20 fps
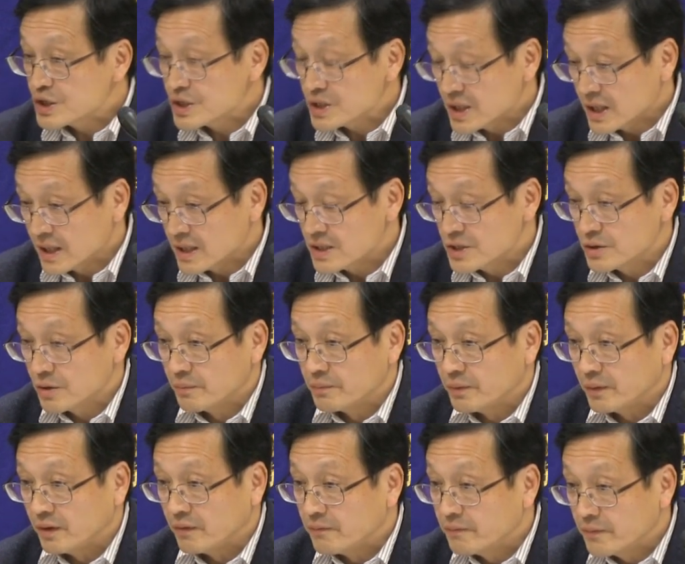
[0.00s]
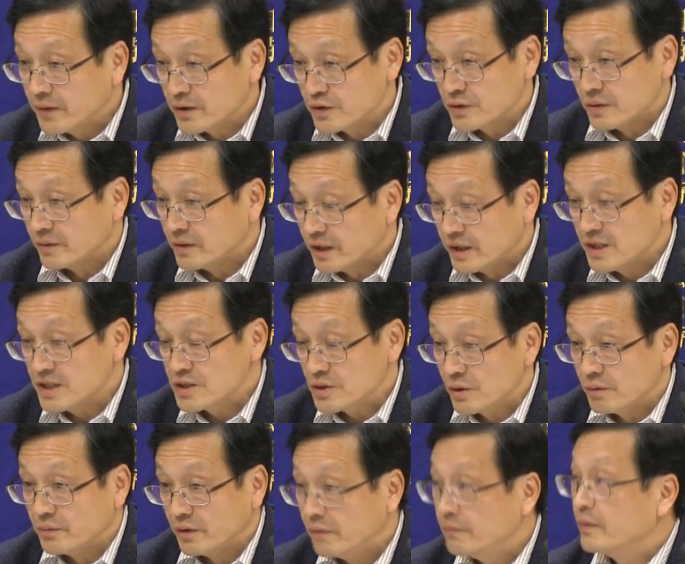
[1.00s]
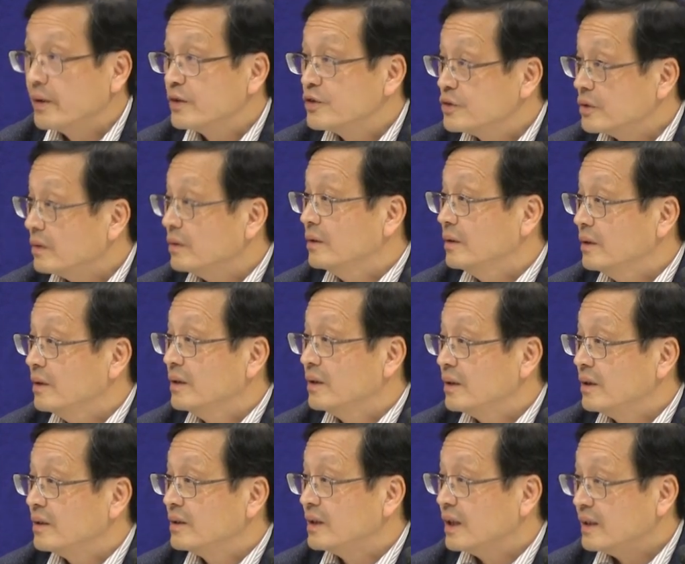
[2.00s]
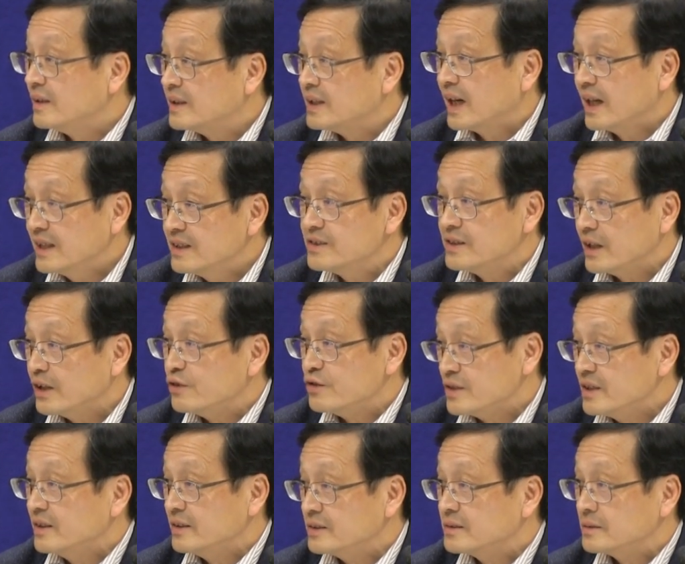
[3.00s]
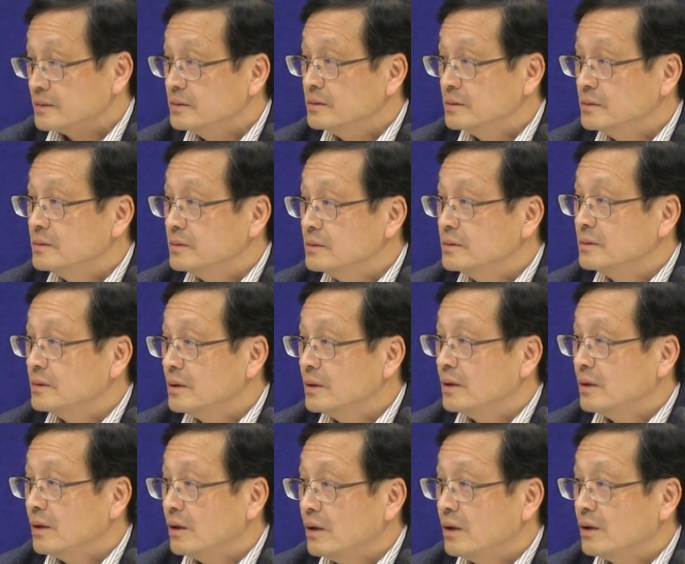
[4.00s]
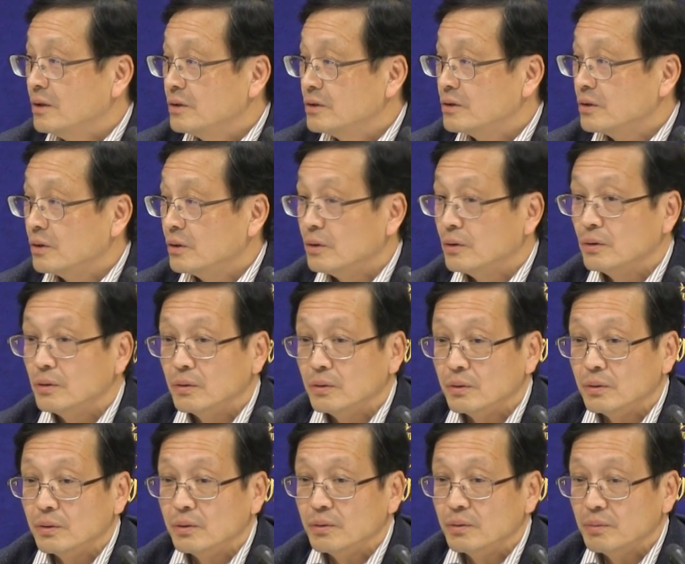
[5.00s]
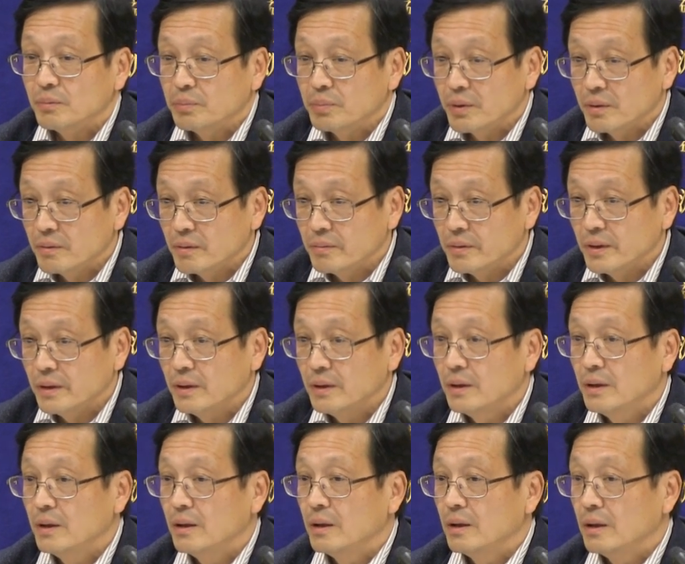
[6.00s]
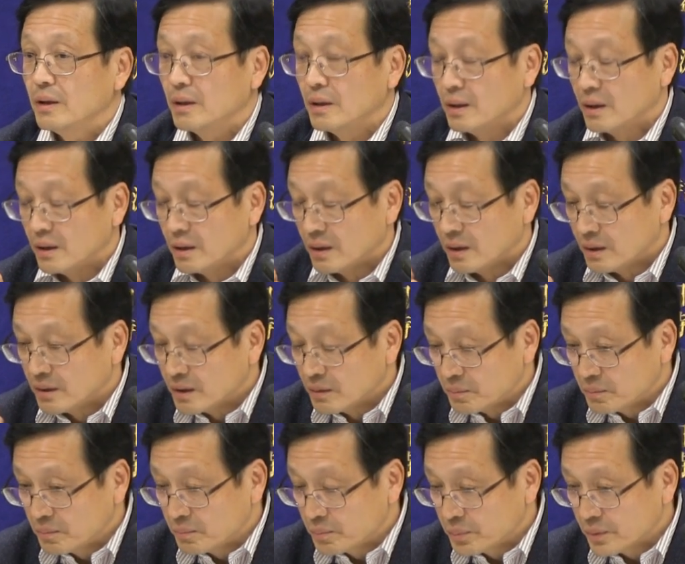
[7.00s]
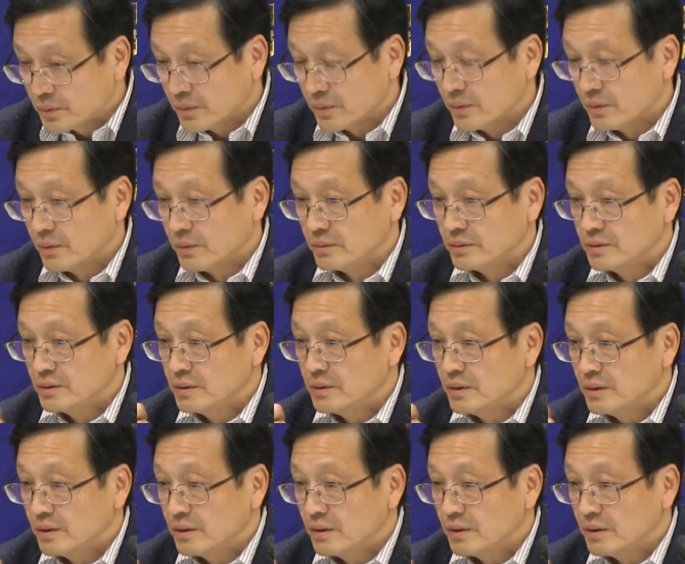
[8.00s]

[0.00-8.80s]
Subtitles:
chance of infection, the risk of infection, that does exist. So probably the prolonged